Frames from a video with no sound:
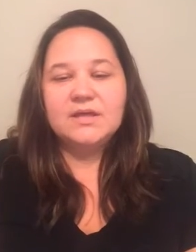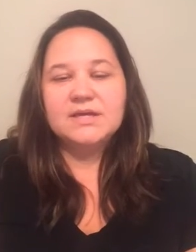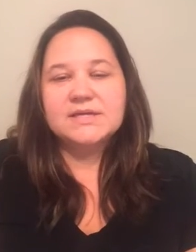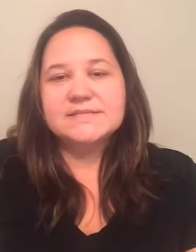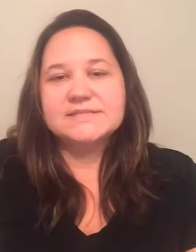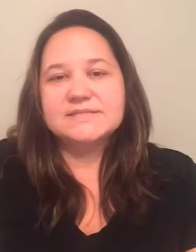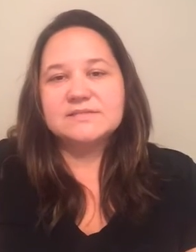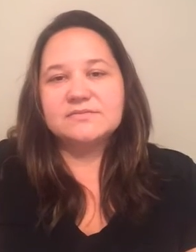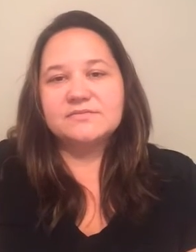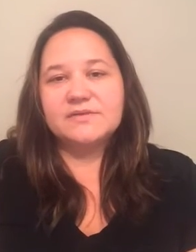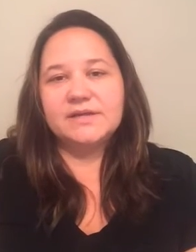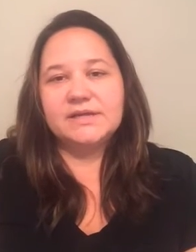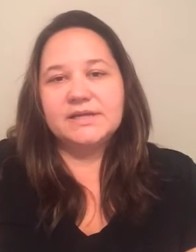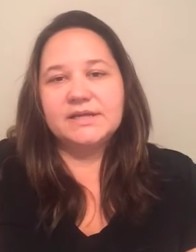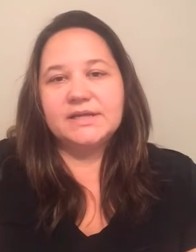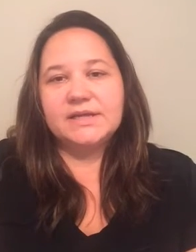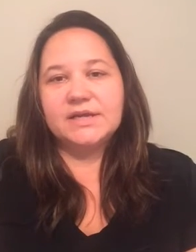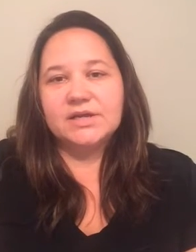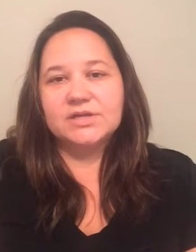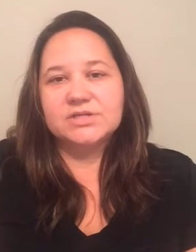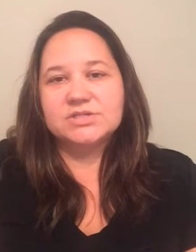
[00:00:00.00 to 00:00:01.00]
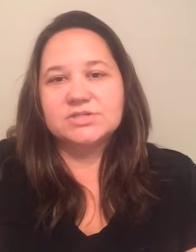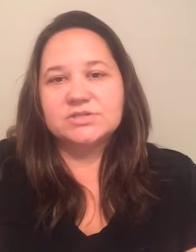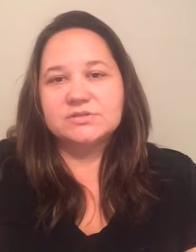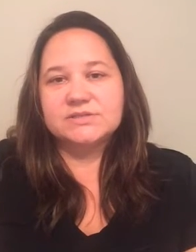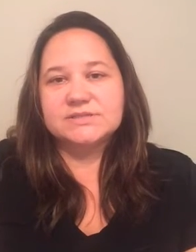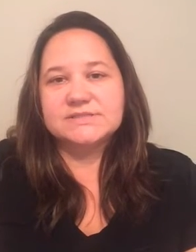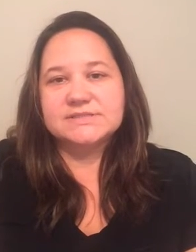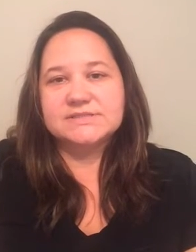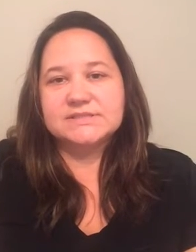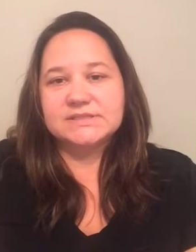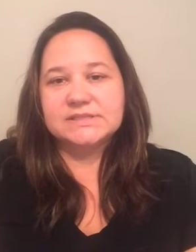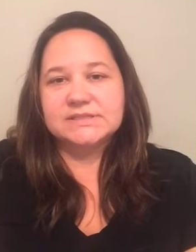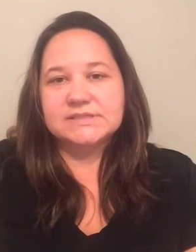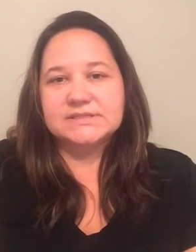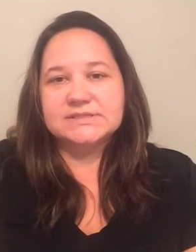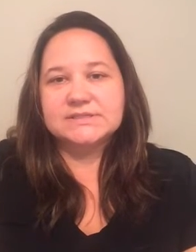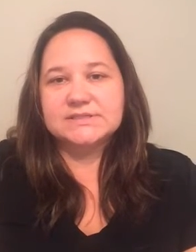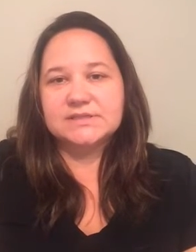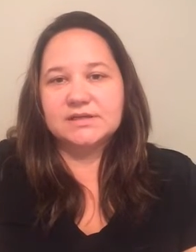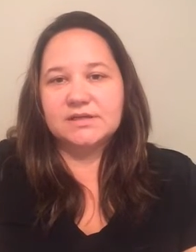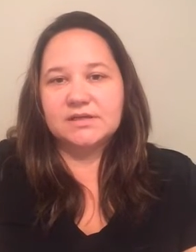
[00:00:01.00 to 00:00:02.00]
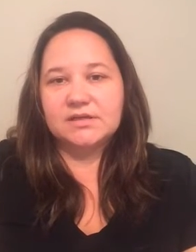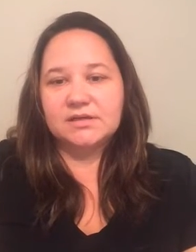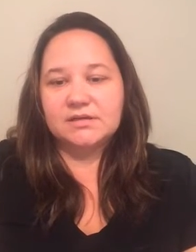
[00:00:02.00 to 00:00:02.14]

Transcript: His defining characteristics